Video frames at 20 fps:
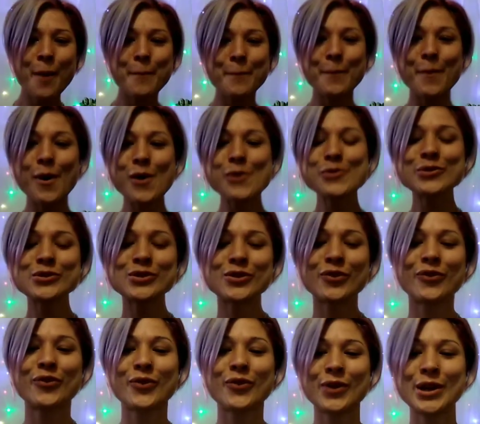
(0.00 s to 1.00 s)
Most
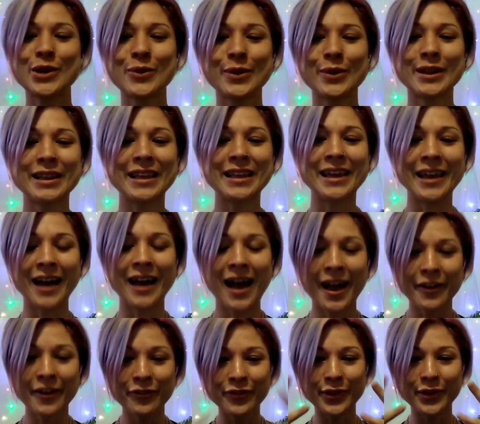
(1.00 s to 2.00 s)
frequently
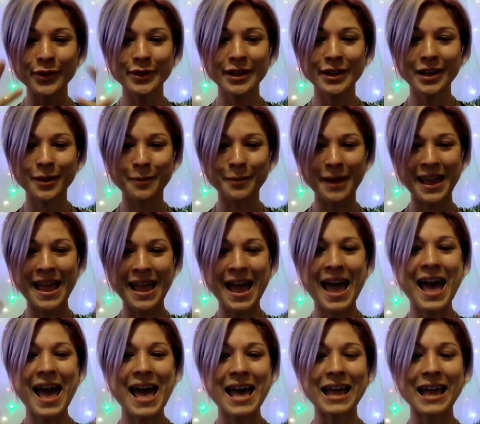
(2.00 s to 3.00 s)
I feel it in my
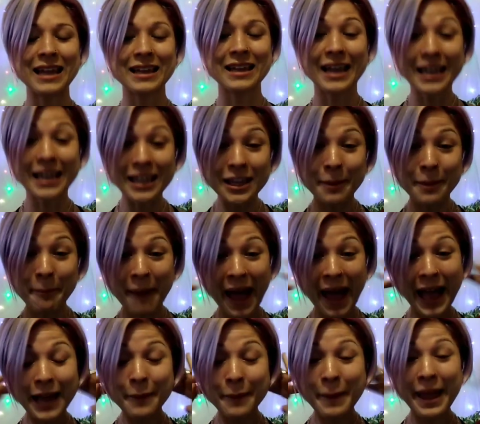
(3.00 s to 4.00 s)
head, like in the
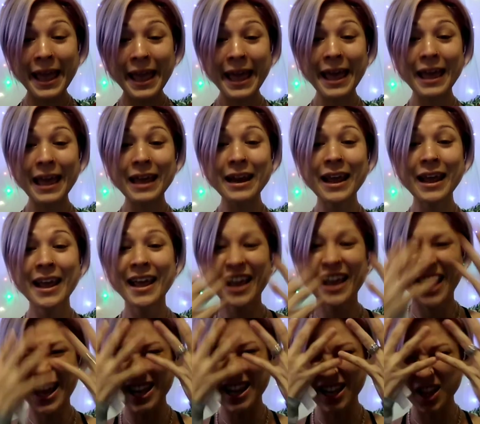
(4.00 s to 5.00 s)
back of my head
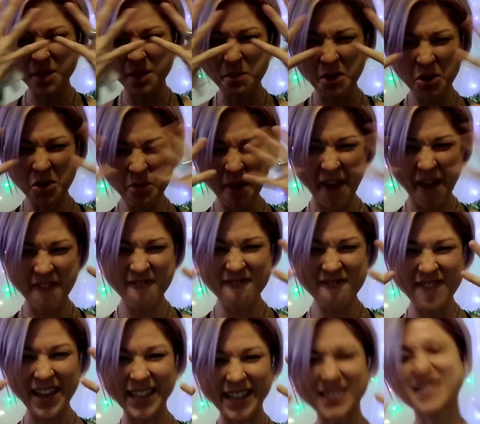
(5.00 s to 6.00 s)
and in the middle of my
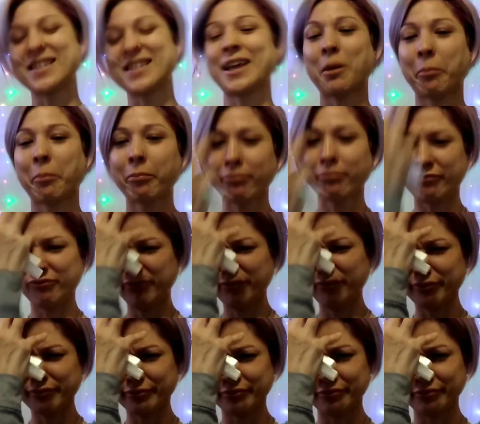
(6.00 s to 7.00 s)
face, like
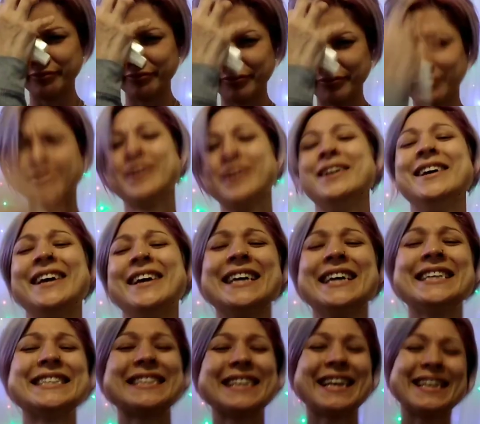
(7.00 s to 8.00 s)

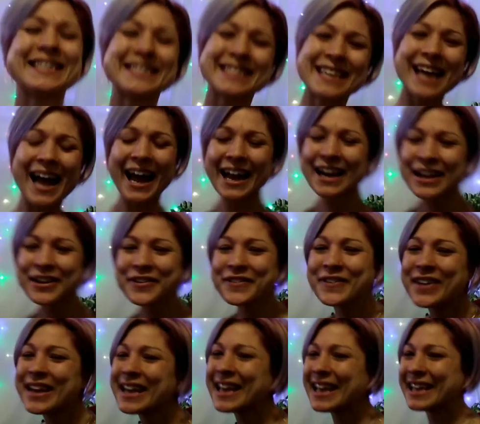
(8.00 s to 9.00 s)
It's kind
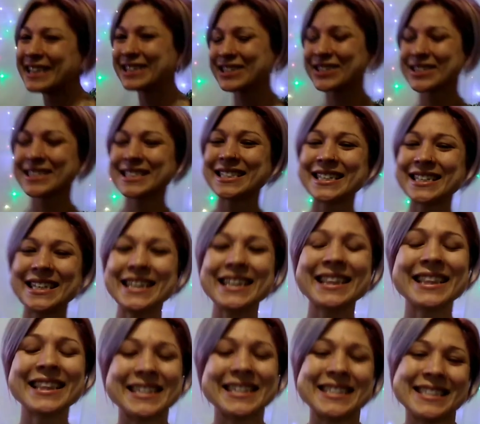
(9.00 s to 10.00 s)
of
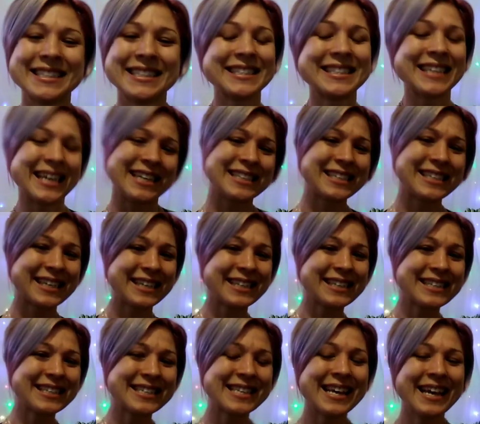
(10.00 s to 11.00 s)
interesting, the
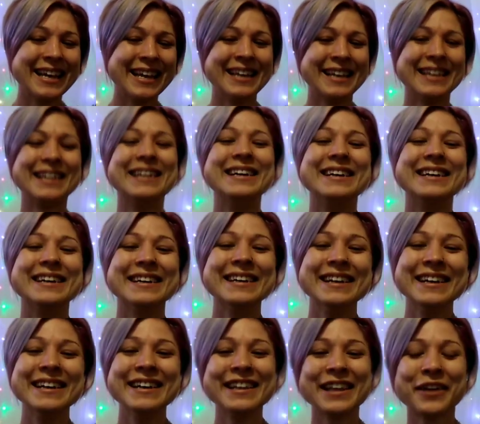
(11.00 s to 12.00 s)
sensations.
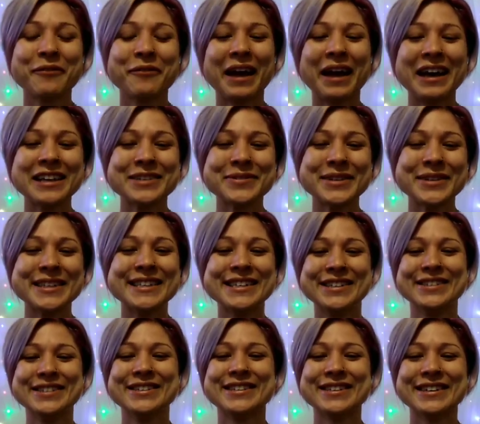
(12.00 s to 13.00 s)
Like my husband's
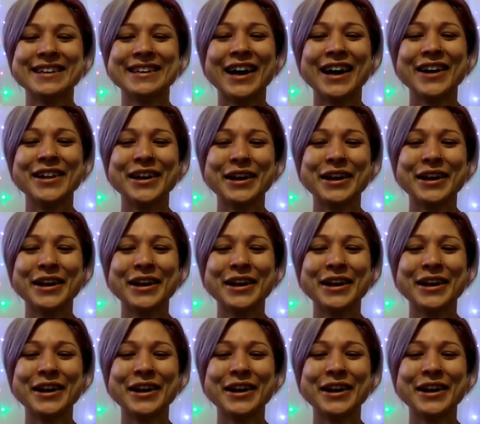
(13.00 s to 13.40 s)
used to it now.